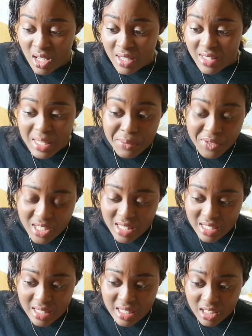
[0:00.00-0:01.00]

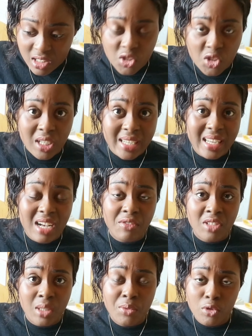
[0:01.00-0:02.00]
simvastatin, you can have
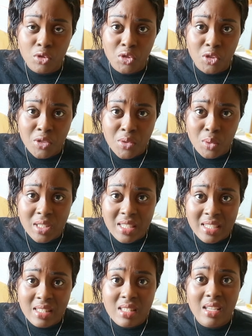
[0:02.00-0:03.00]
grapefruit juice with
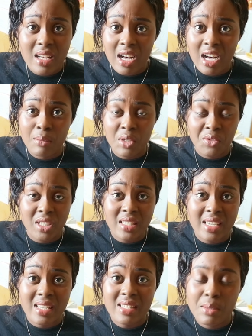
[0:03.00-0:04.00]
it if you are
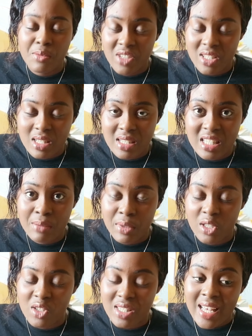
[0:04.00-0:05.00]
taking simvastatin,
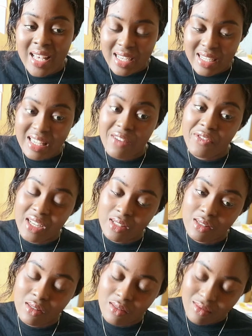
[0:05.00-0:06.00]
because
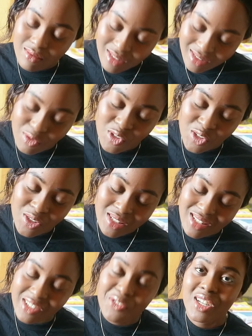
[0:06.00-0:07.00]
it reduces
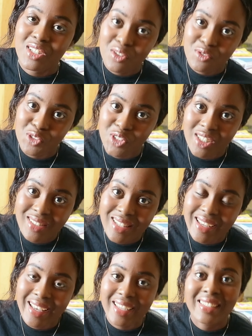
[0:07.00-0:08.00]
the effects of the drugs
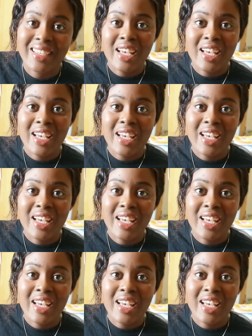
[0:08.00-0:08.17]
again.